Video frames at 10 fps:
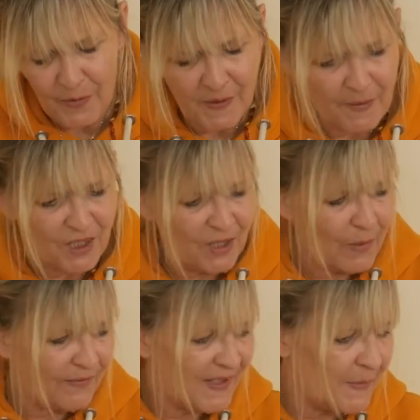especially
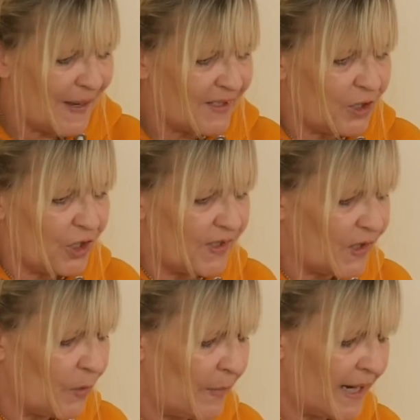when these messages
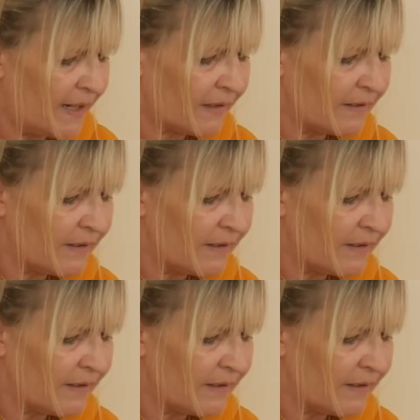come in.